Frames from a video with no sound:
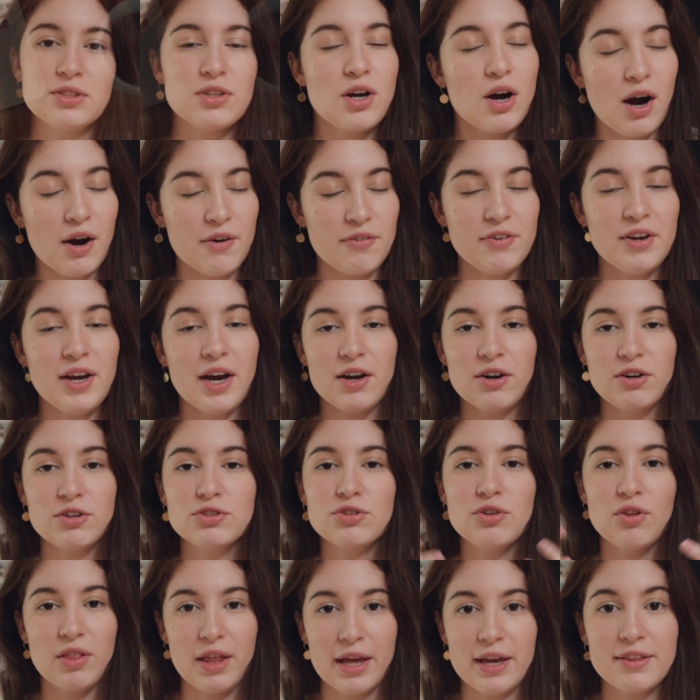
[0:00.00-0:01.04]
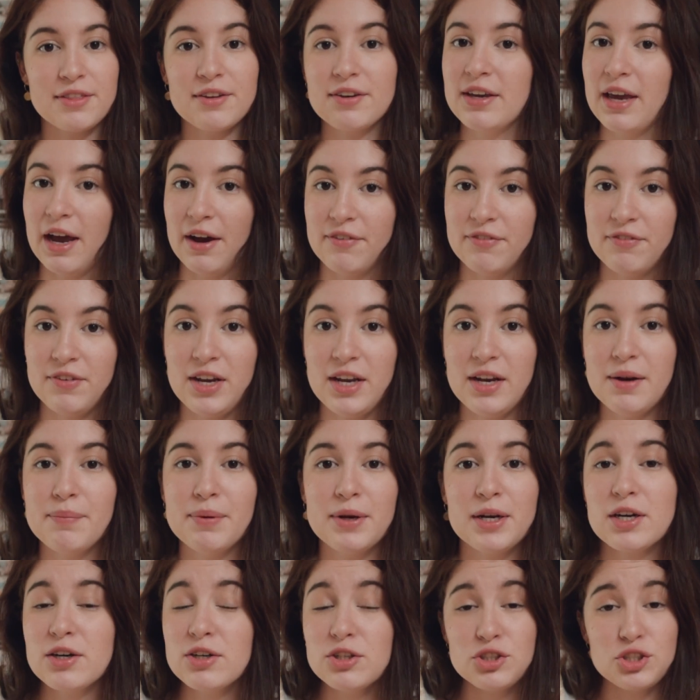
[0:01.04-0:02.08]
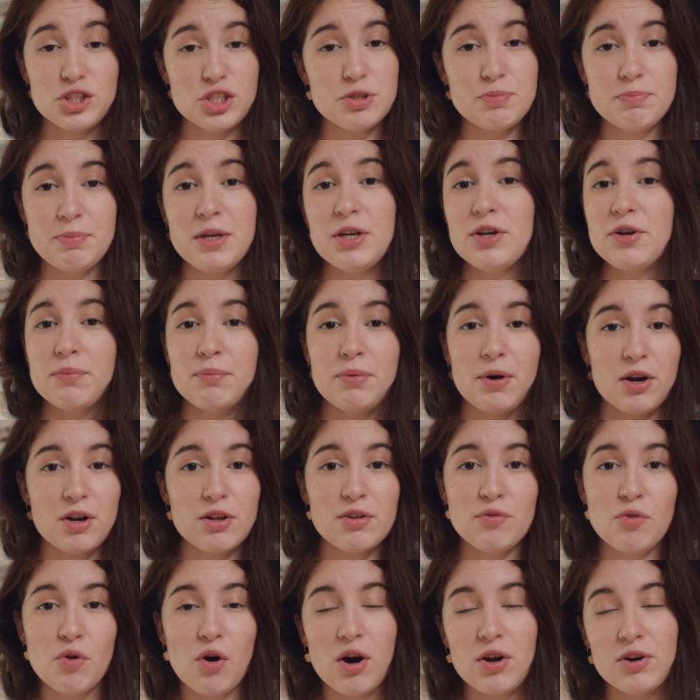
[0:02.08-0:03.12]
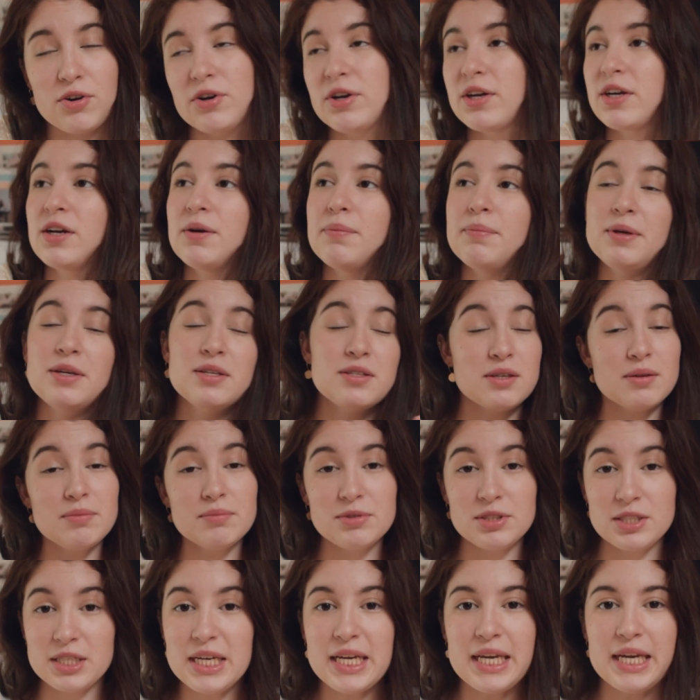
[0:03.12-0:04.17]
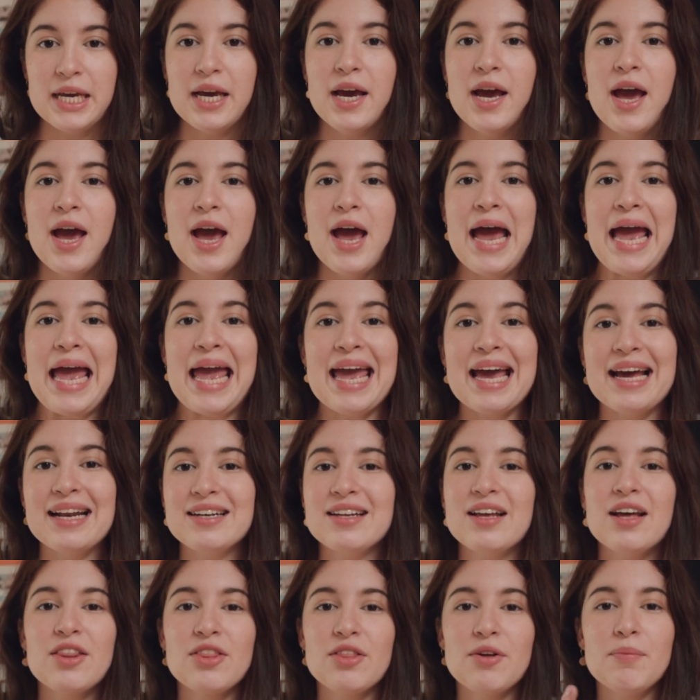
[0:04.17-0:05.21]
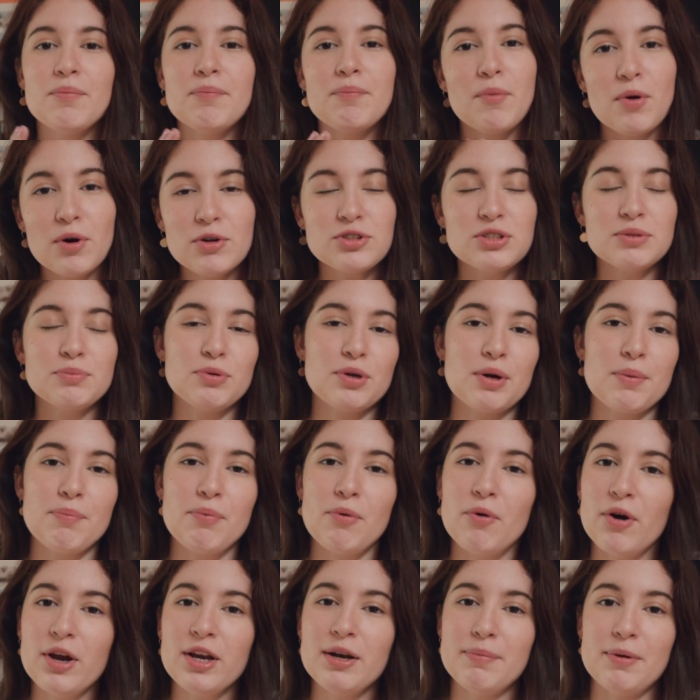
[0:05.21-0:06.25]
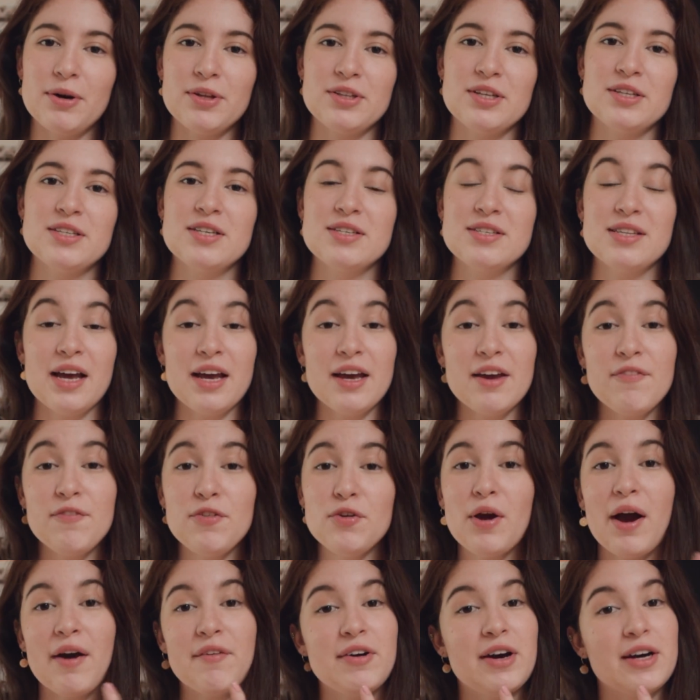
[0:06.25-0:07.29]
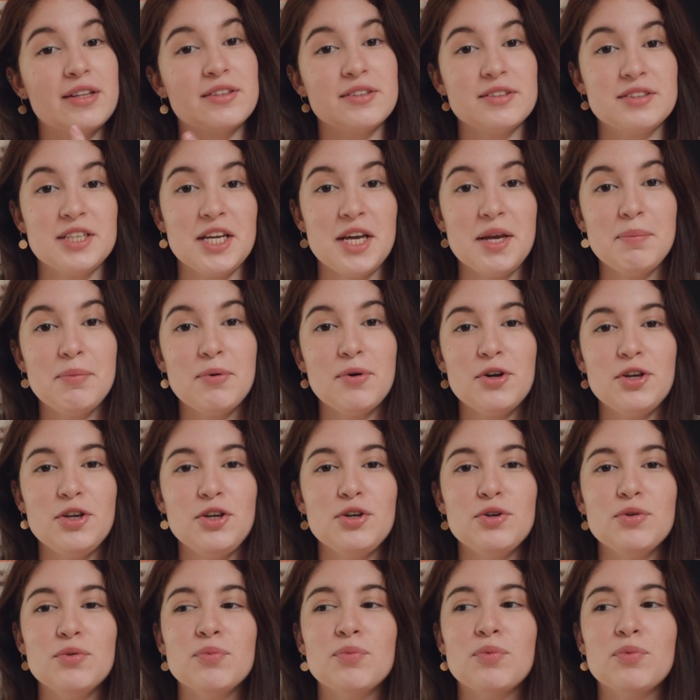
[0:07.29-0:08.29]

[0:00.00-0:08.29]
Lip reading: coffee. I also like the caffeine, but it could just be your bottle of water. It could be some tea. And the most important point about this is that if you have it at the table, you